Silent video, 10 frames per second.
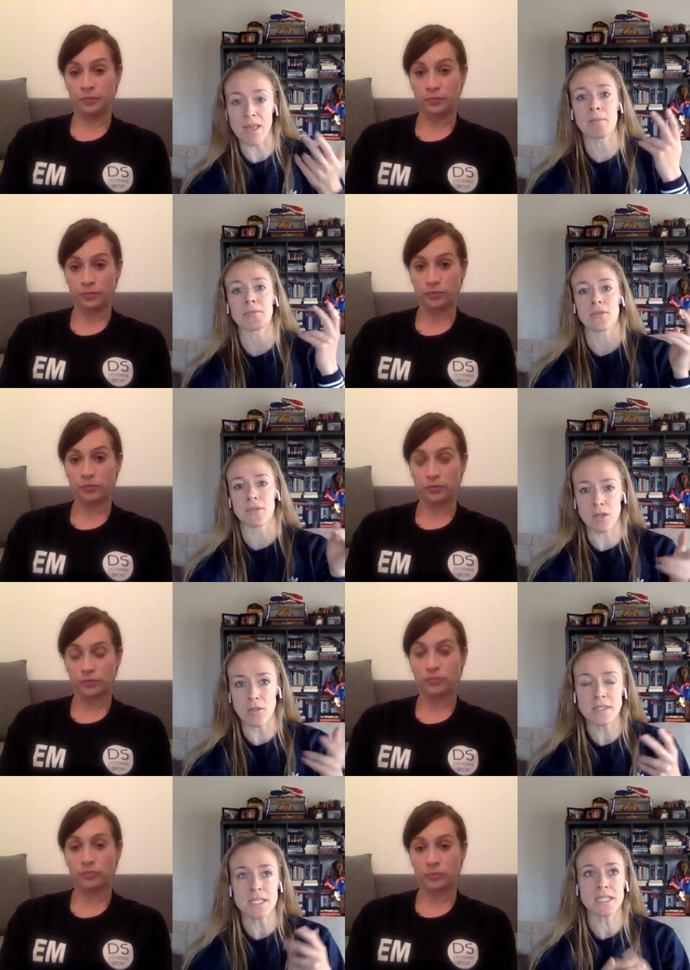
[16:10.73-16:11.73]
Speaker 1: coming up through the
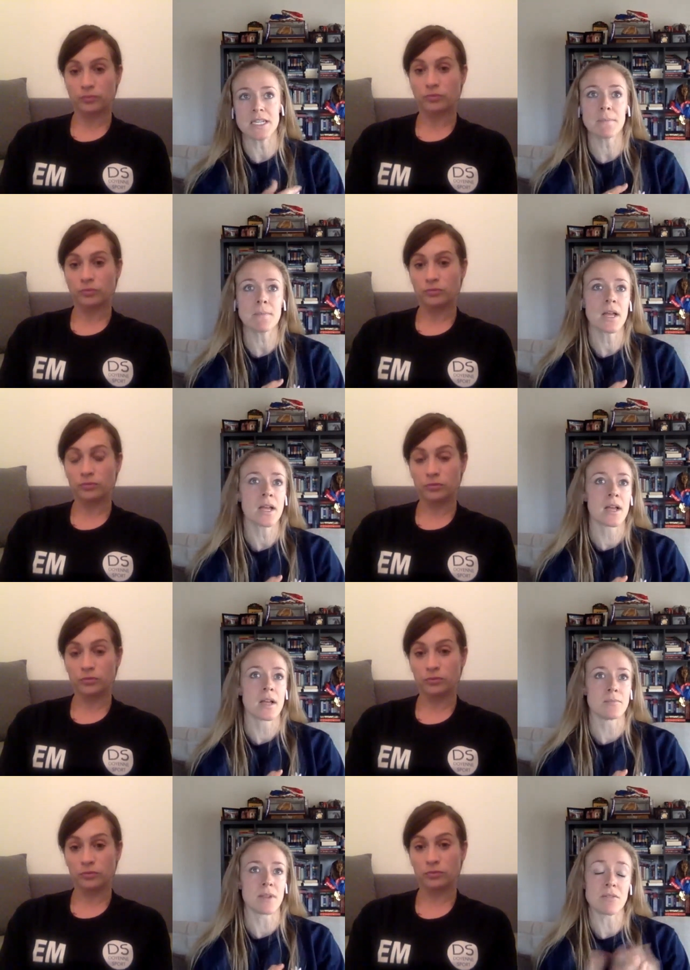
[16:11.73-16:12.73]
youth system.
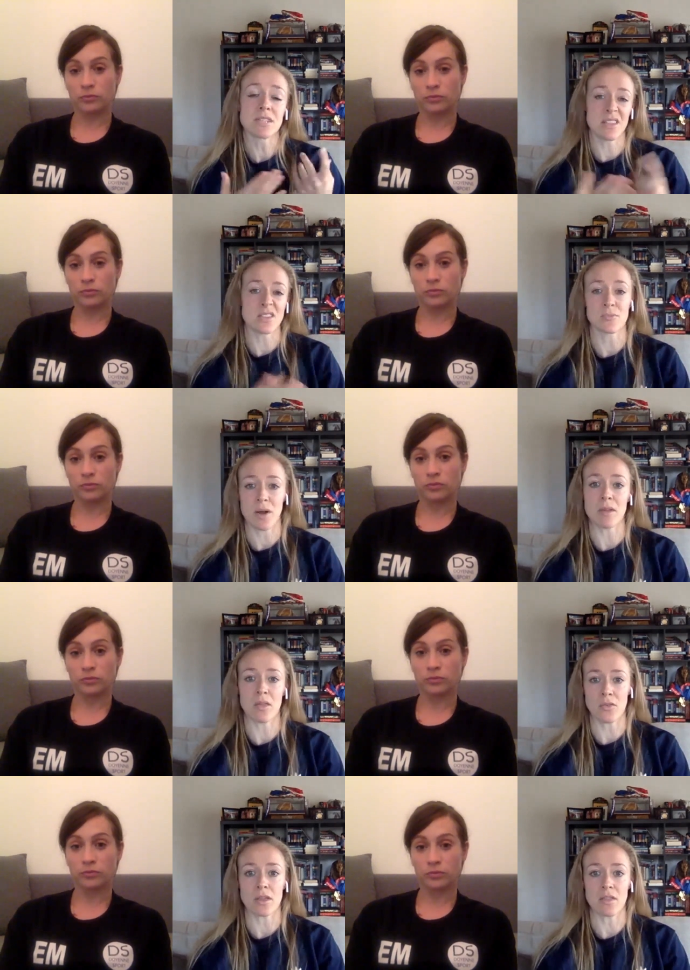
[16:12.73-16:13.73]
But I would say those are
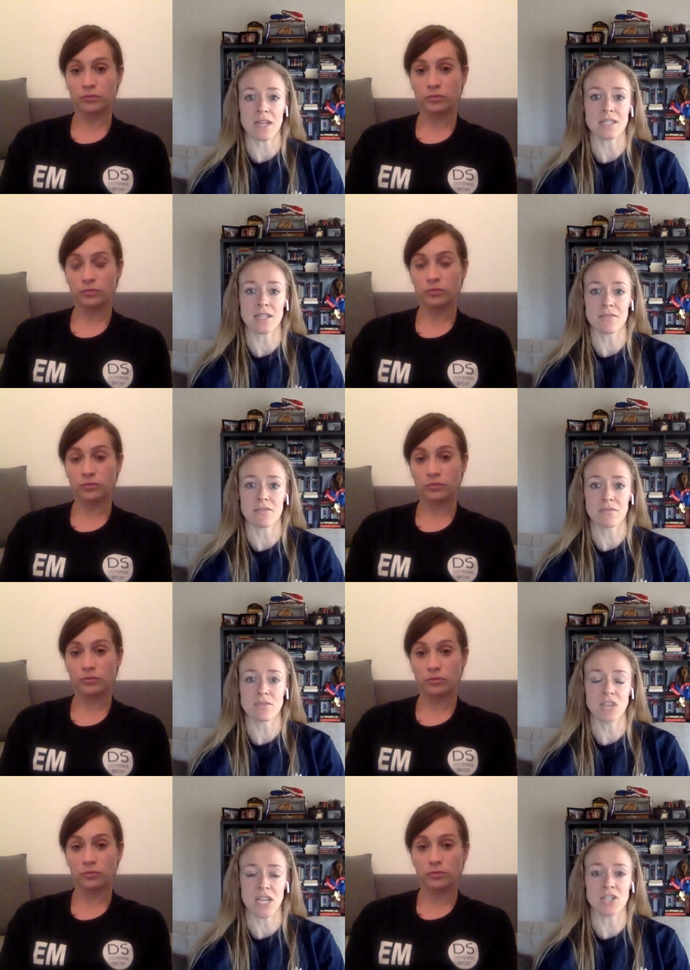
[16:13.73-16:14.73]
probably three things that have
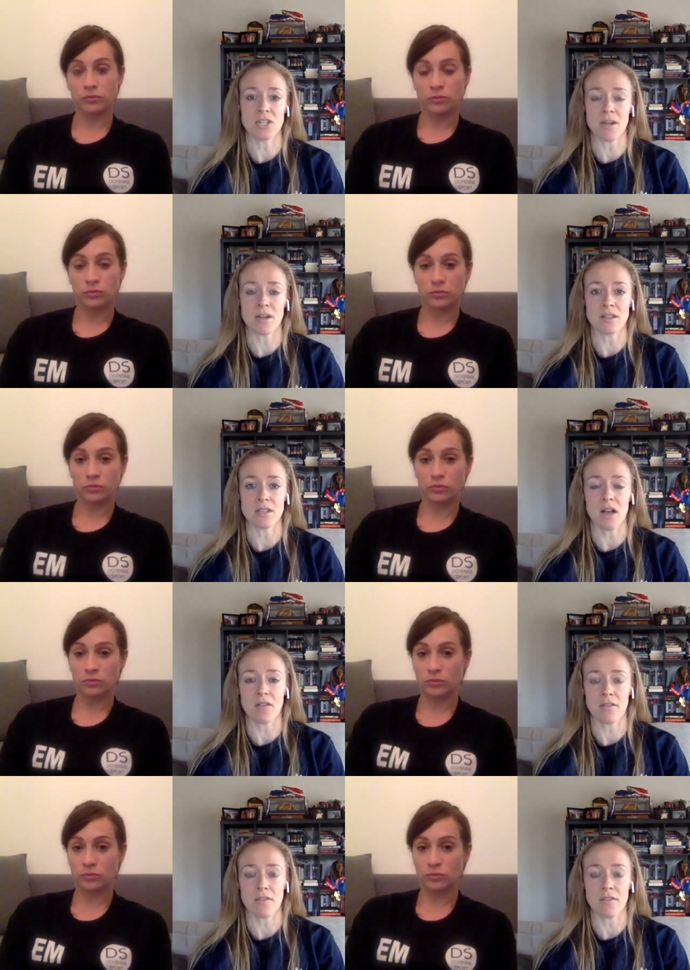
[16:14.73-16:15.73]
changed American
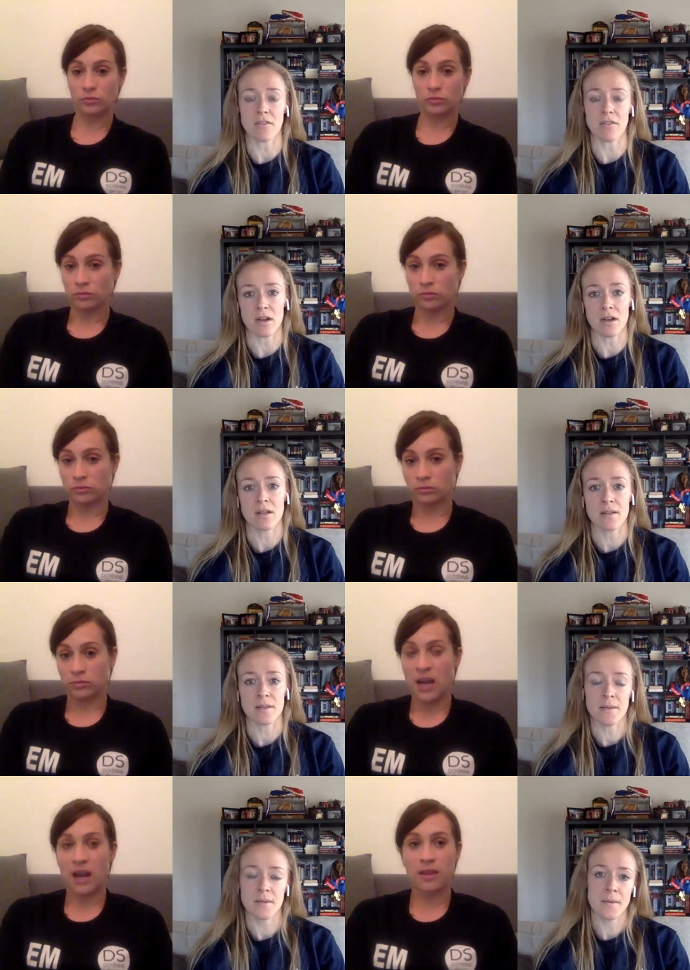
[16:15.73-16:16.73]
soccer for the better.
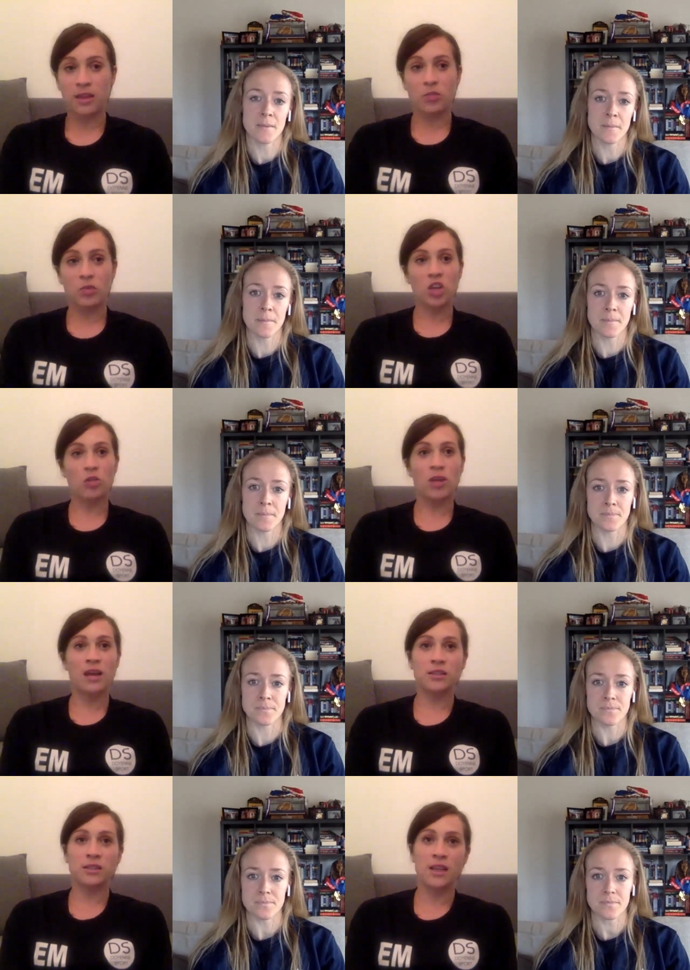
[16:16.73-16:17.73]
Speaker 2: Yeah, I think you
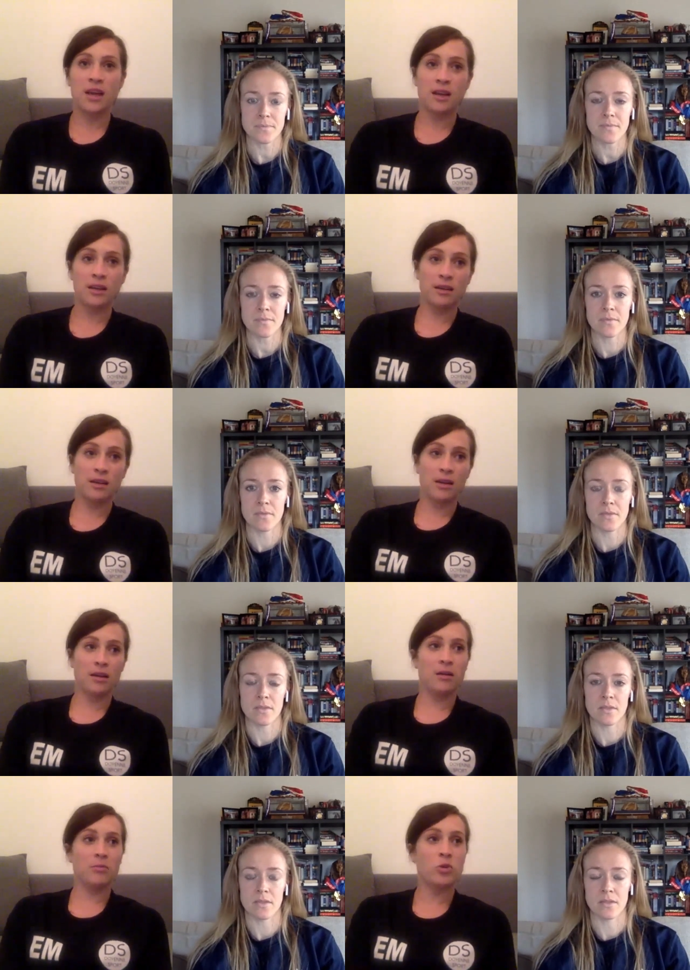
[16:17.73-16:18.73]
can't just say
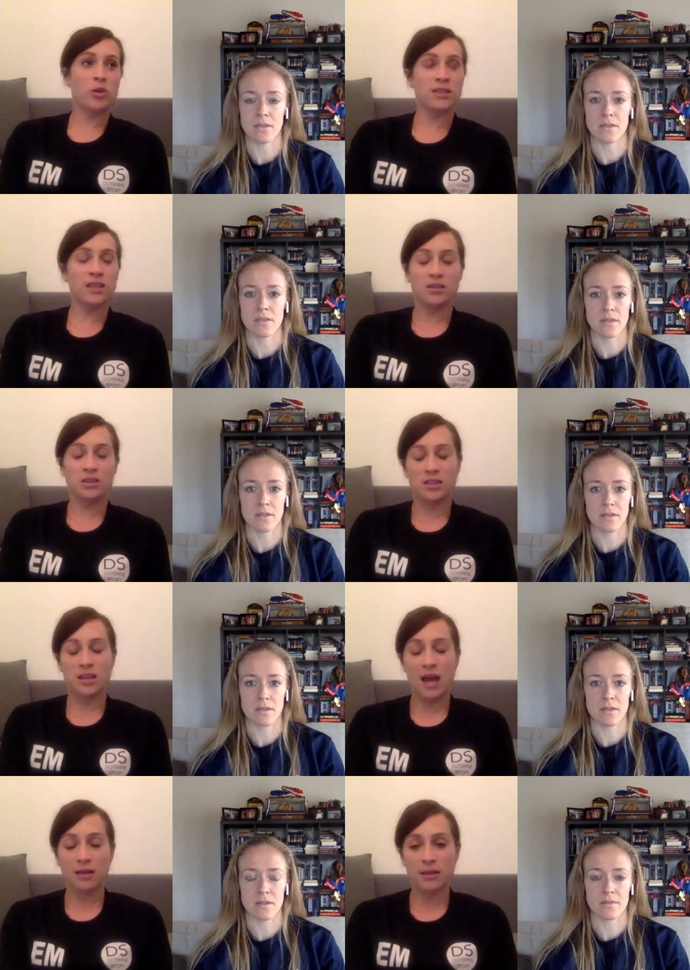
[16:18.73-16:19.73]
um, USA is
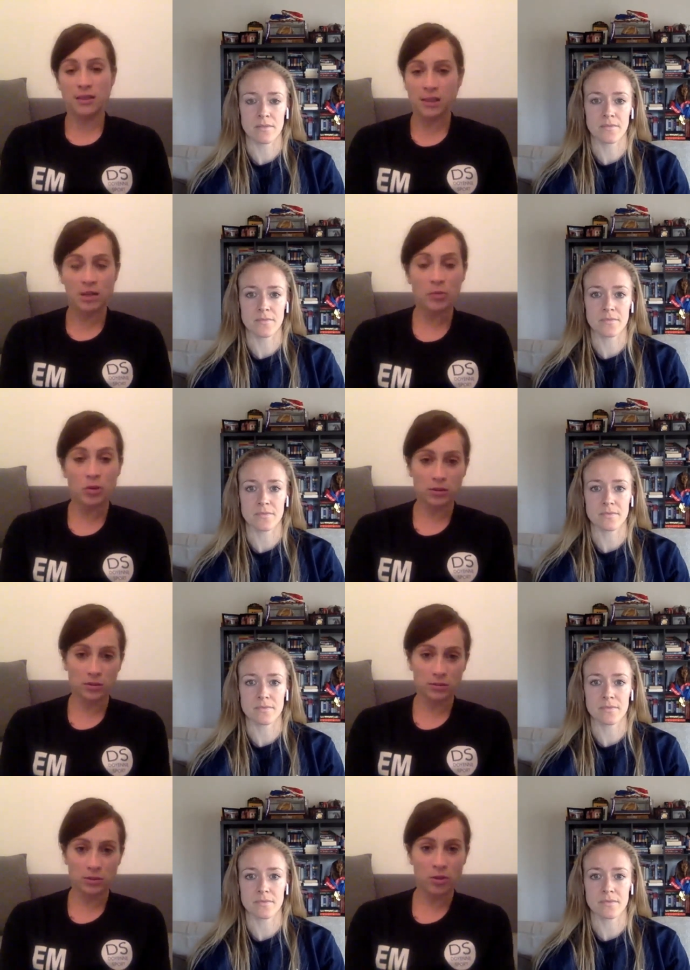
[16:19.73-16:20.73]
just athletes anymore.
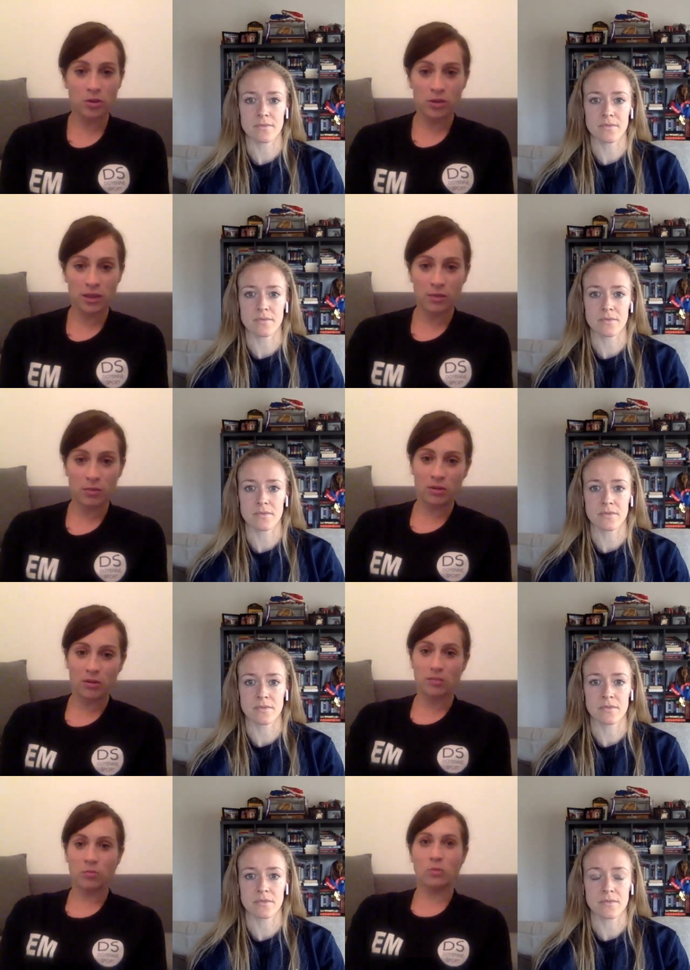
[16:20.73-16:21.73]
You know, I think
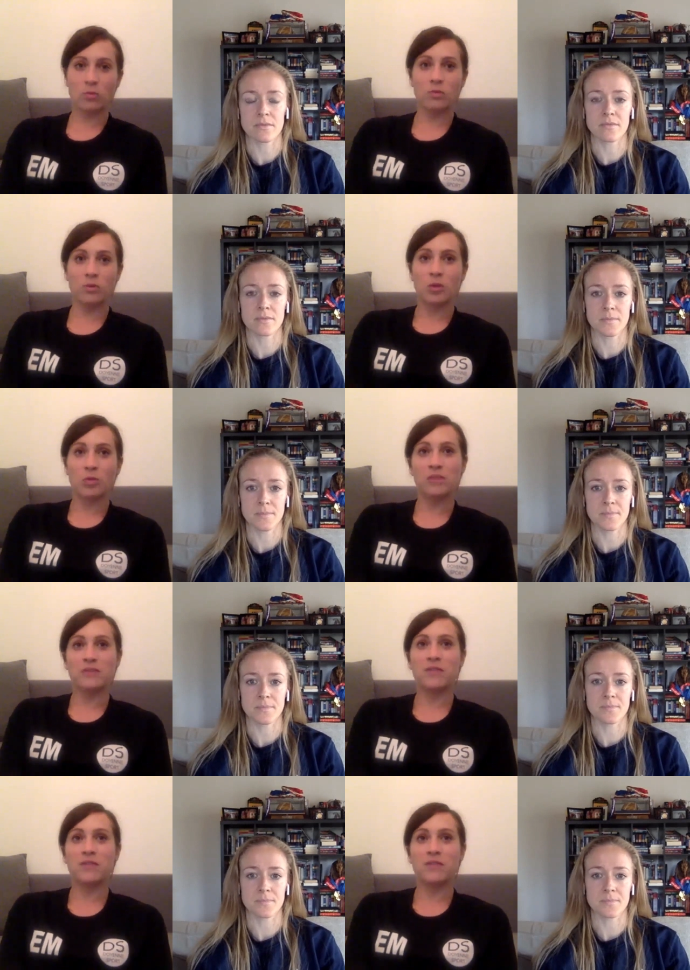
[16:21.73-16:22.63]
we're we've